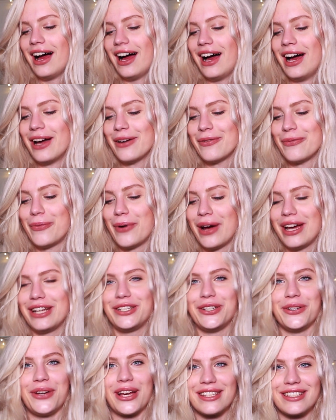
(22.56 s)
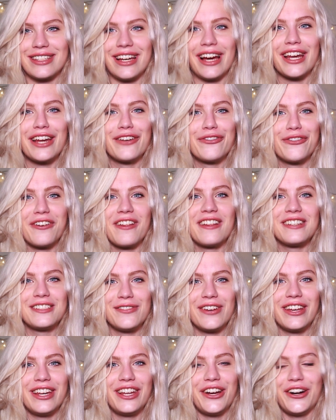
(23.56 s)
I'm way too excited for
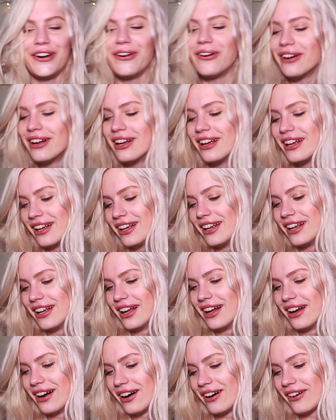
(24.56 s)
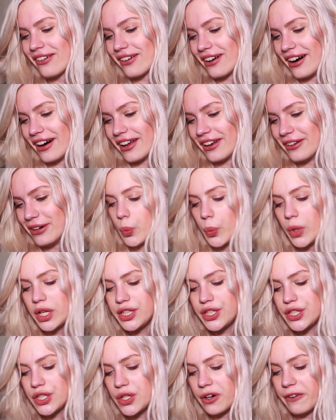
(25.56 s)
this video. Oh God,
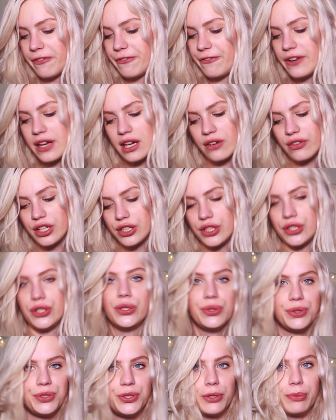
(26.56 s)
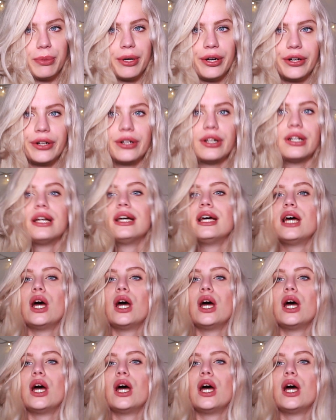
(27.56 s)
what's your favorite YouTuber?